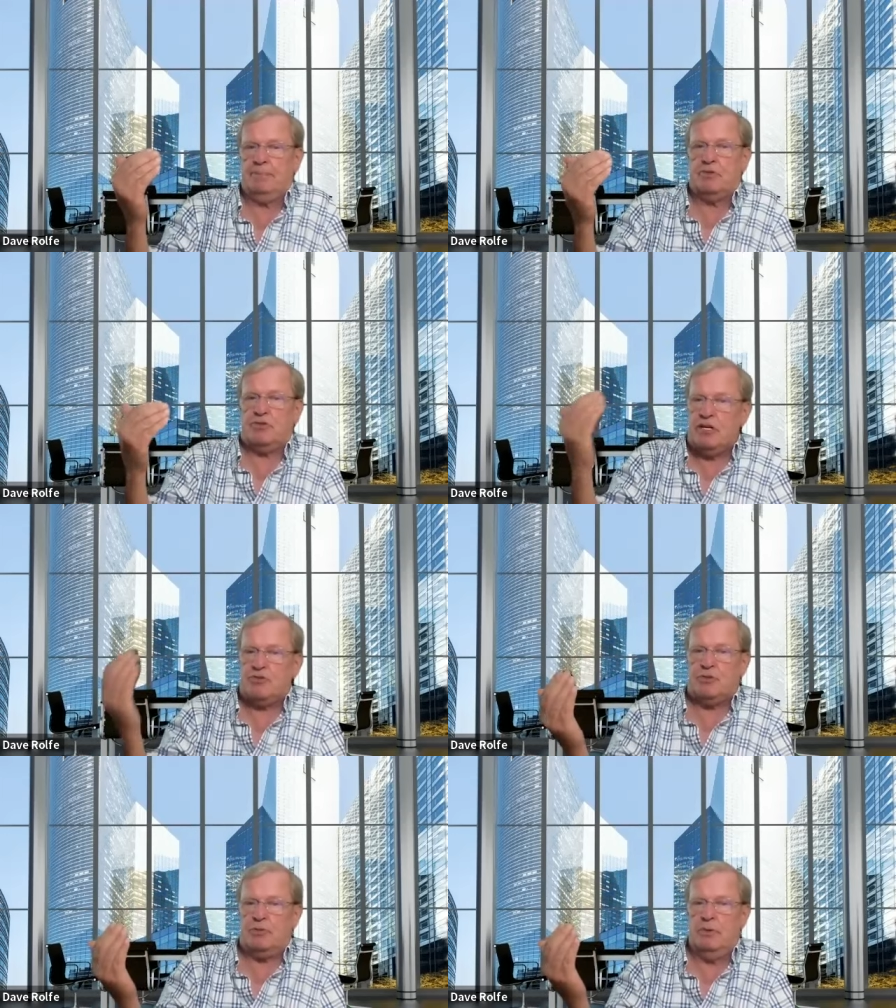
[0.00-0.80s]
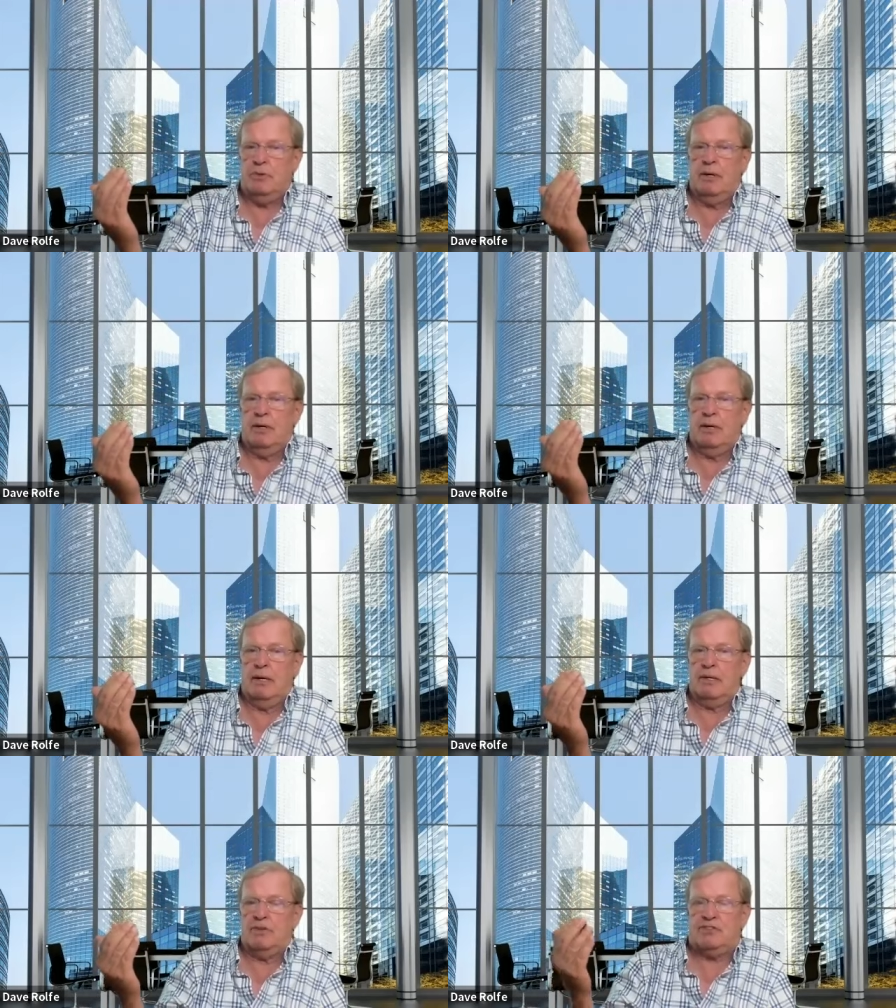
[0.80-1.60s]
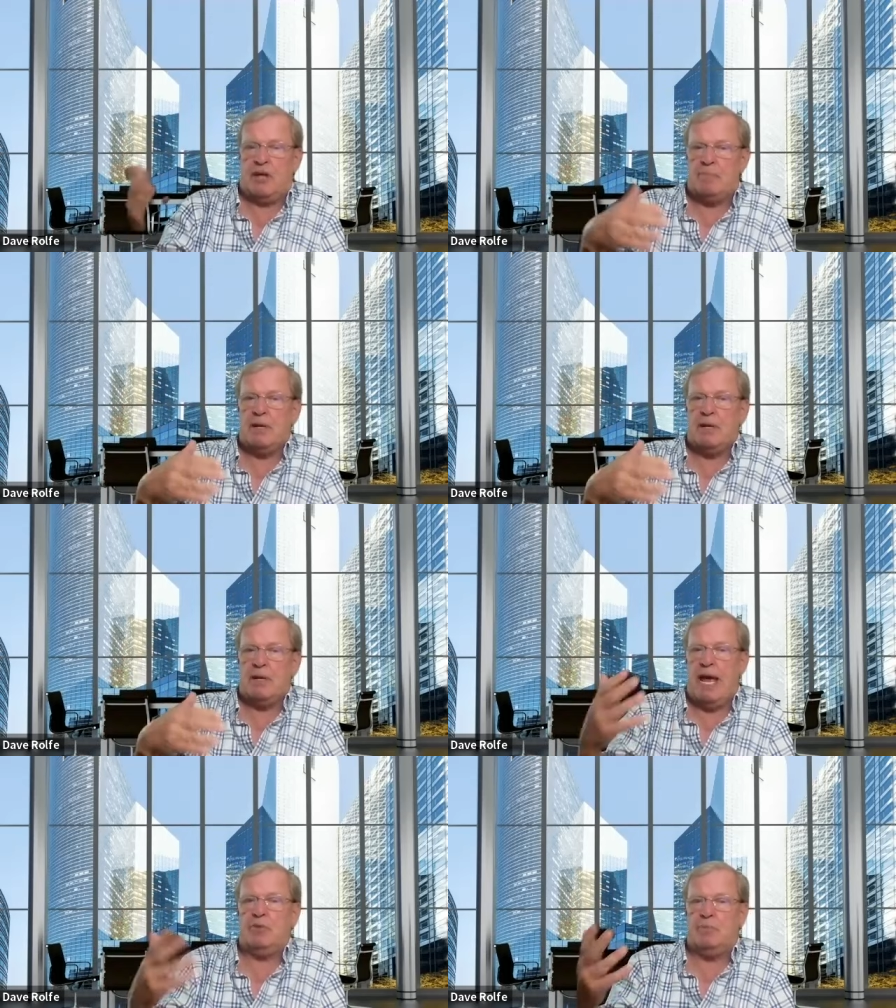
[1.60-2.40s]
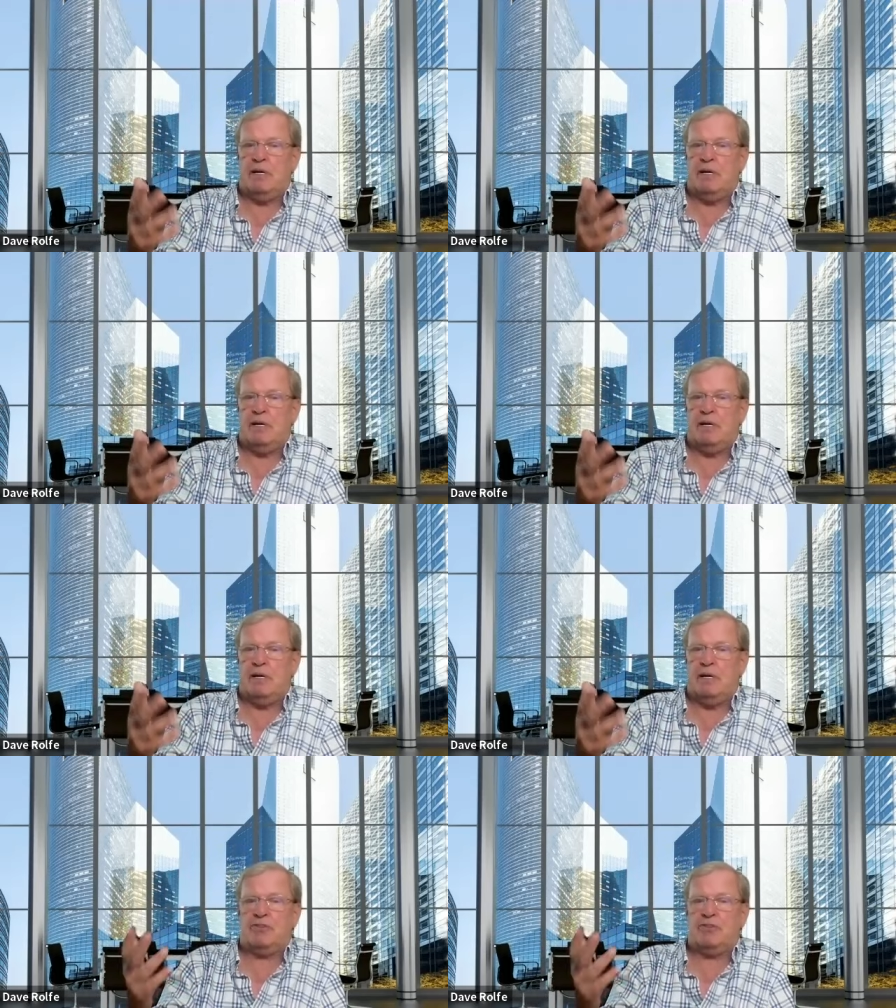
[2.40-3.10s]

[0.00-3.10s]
there's an issue, something hasn't been